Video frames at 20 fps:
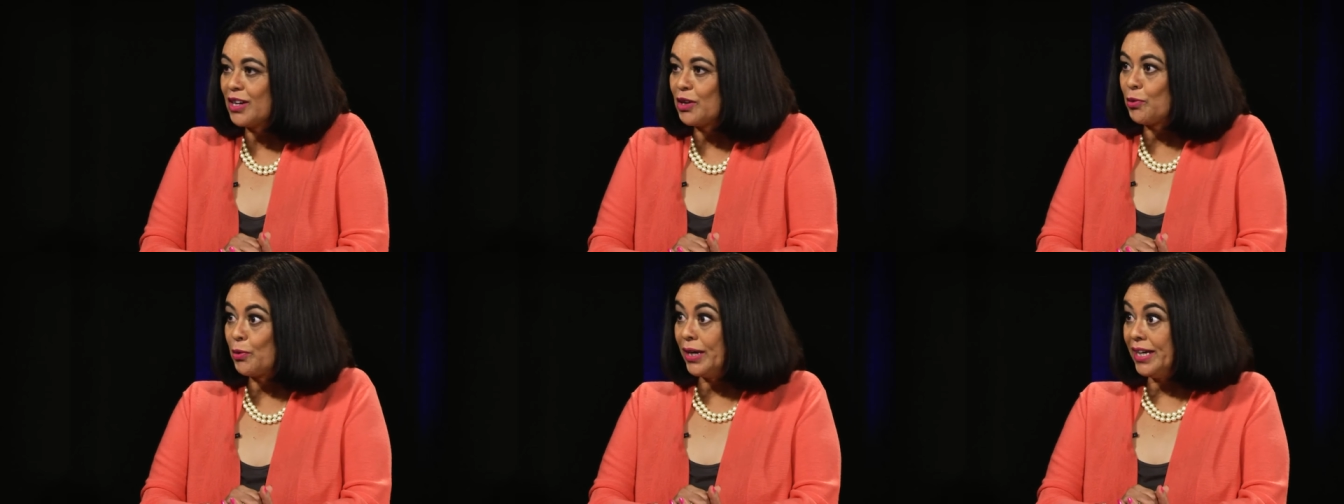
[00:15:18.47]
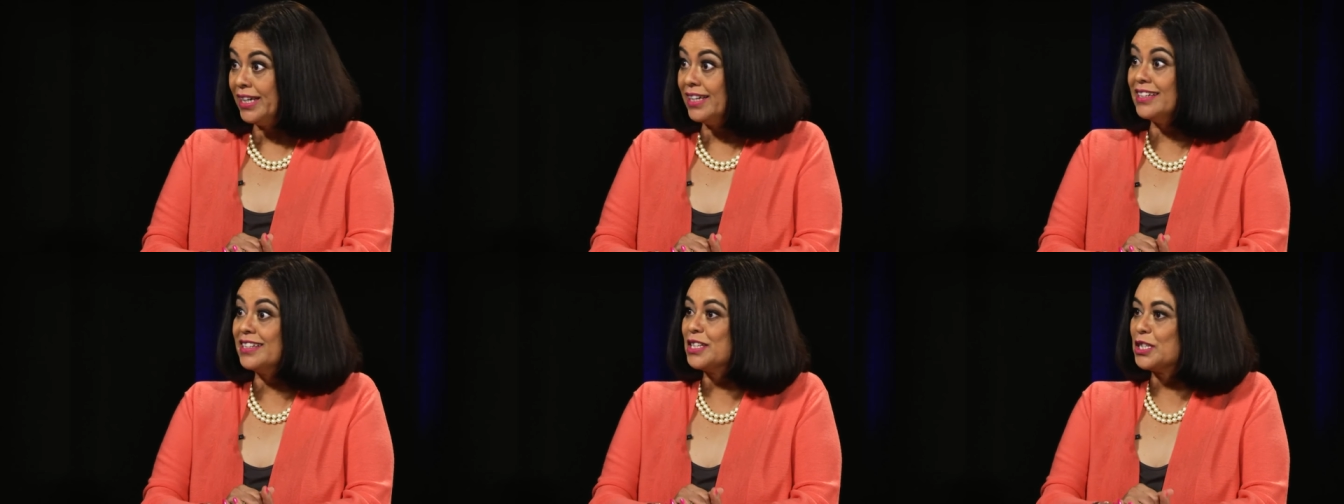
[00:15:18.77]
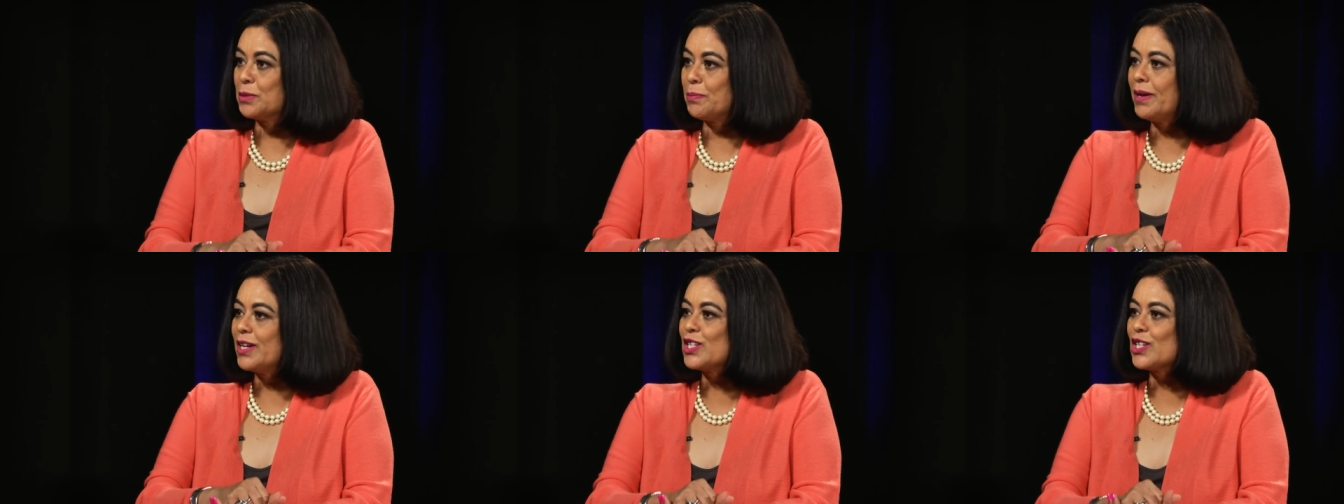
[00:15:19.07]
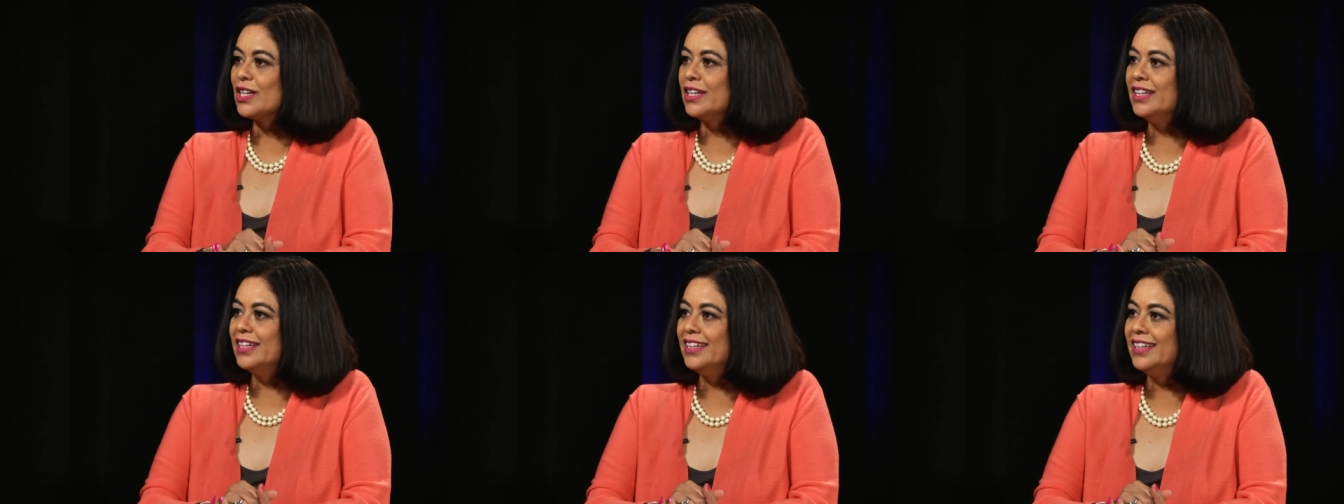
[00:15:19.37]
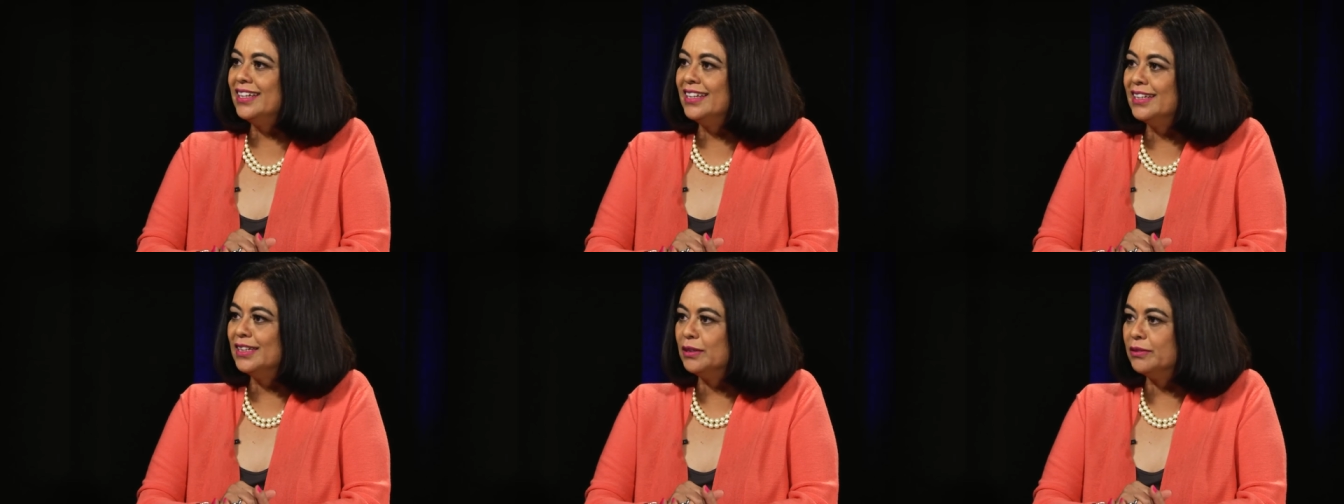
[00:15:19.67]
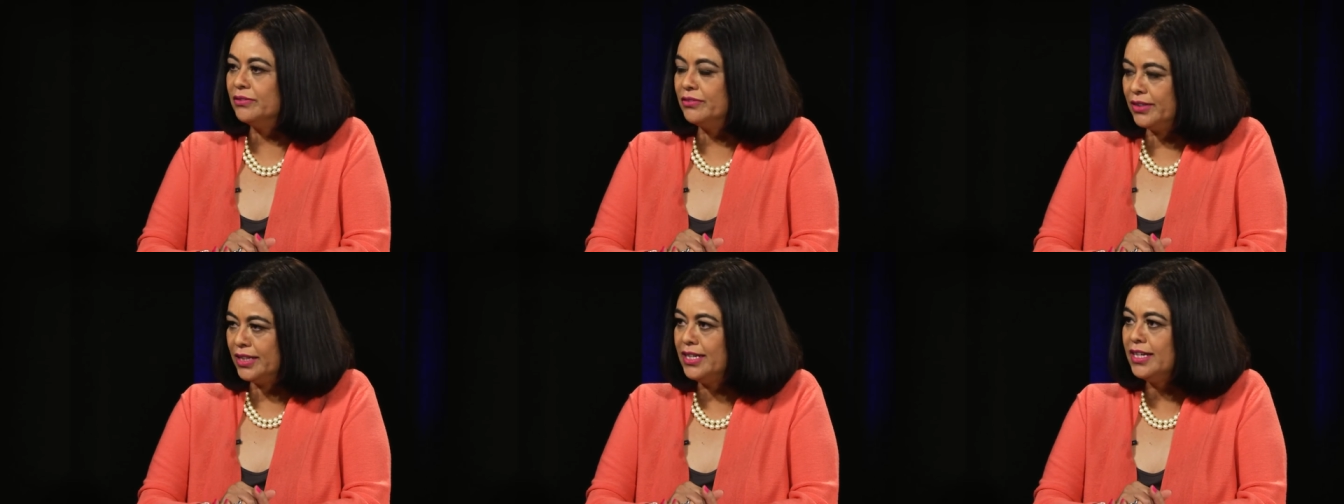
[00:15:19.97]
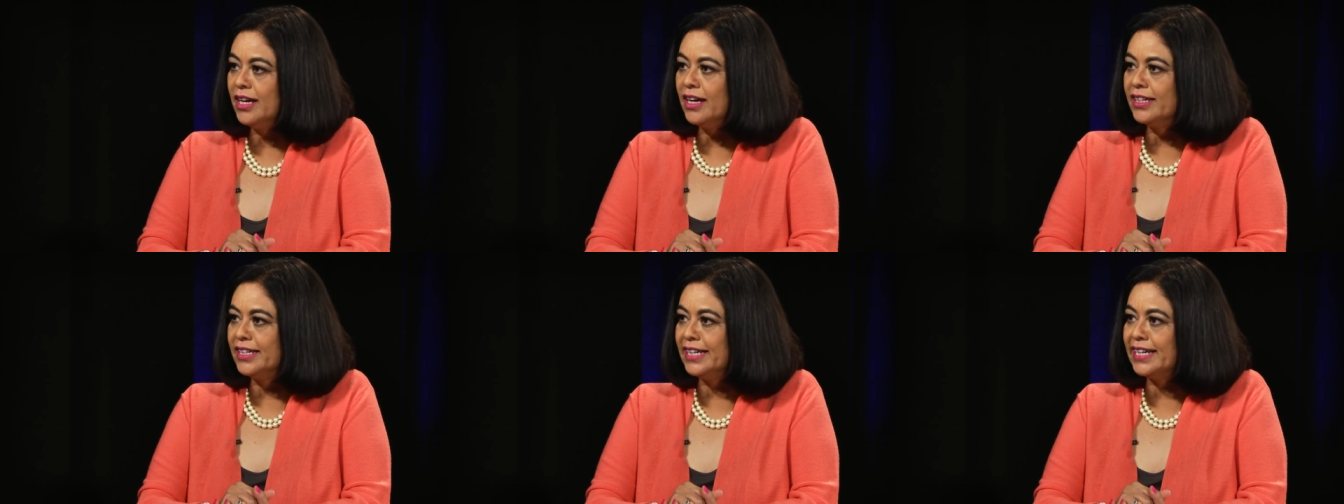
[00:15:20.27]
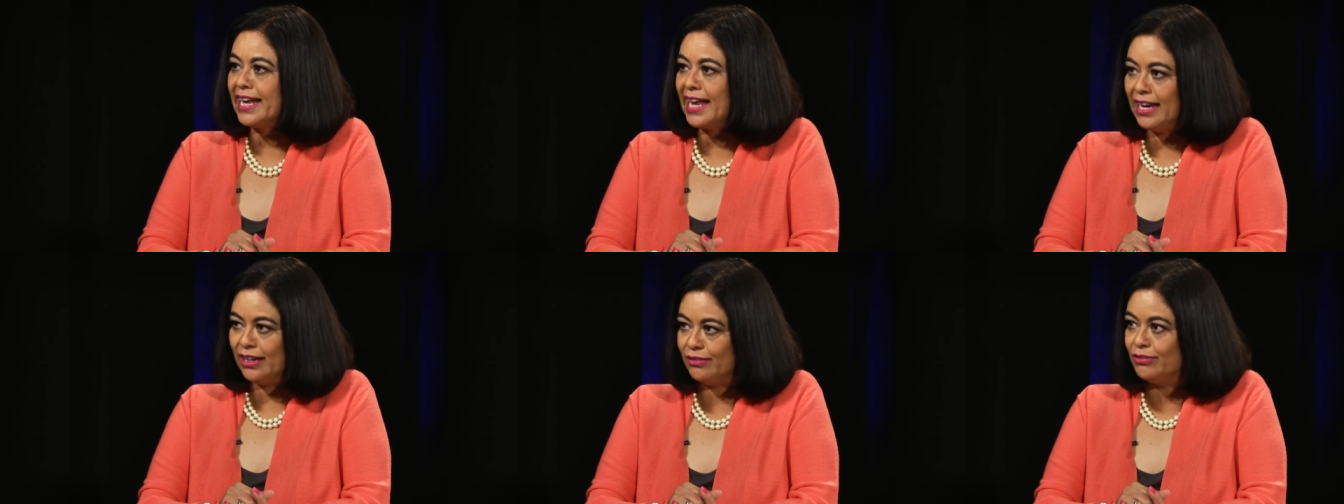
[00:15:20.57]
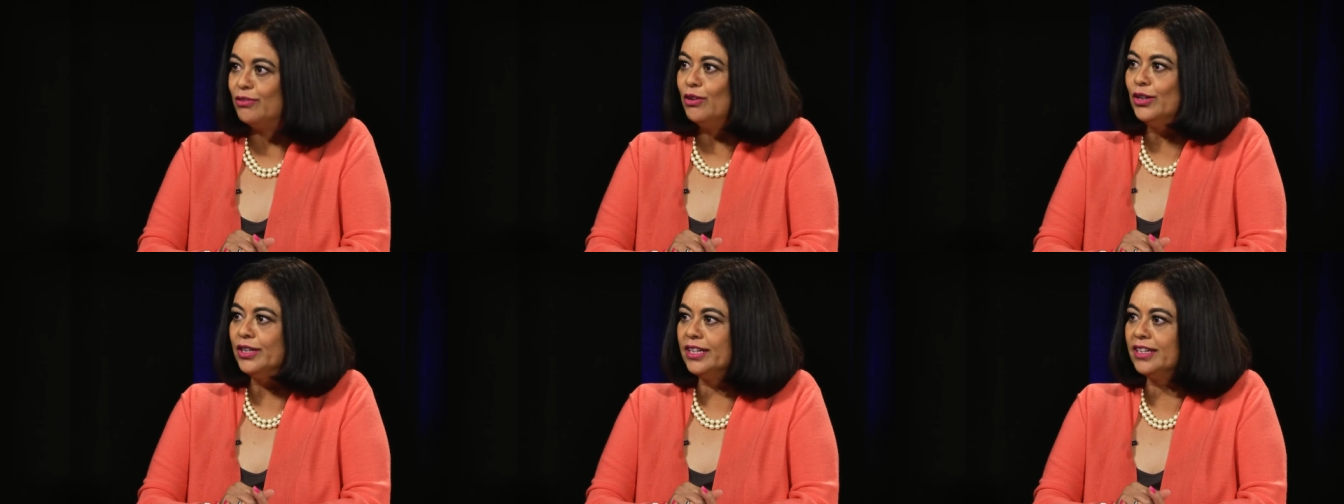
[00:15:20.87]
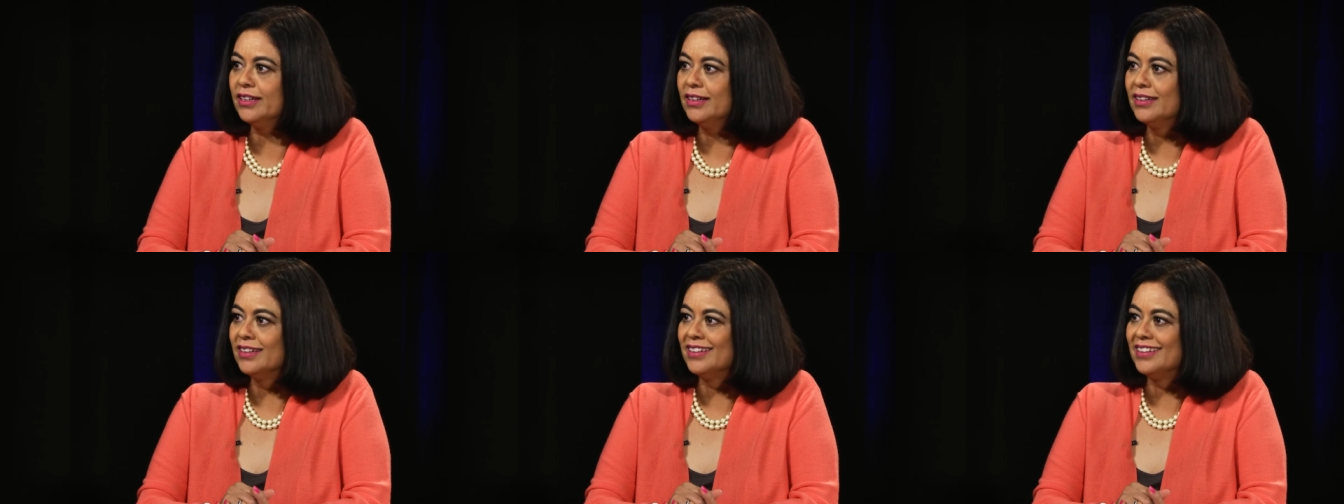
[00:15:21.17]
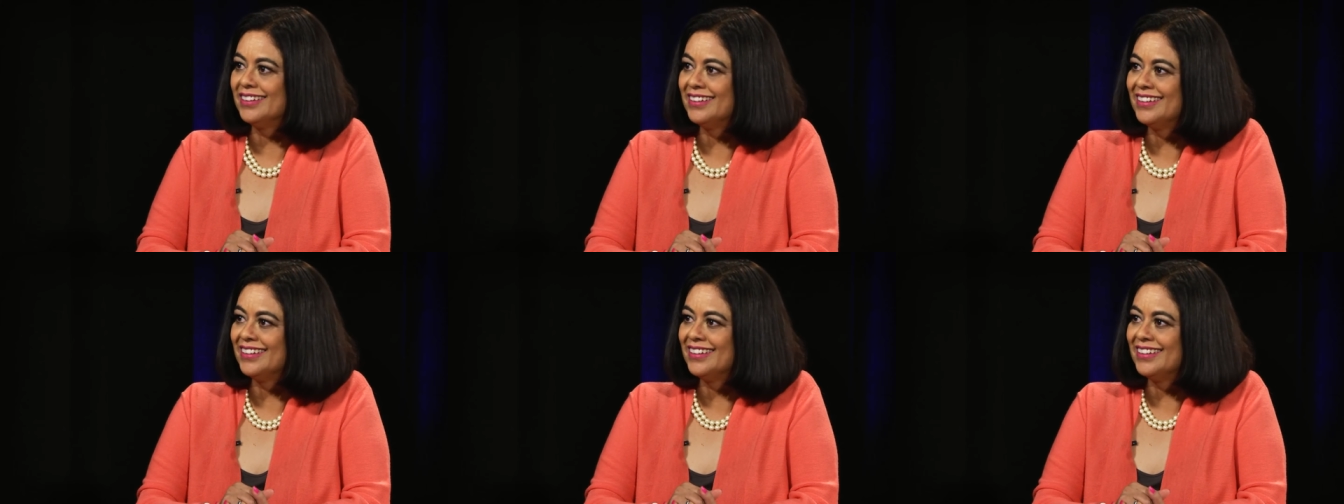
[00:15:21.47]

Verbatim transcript: cricket, especially in a vineyard in California.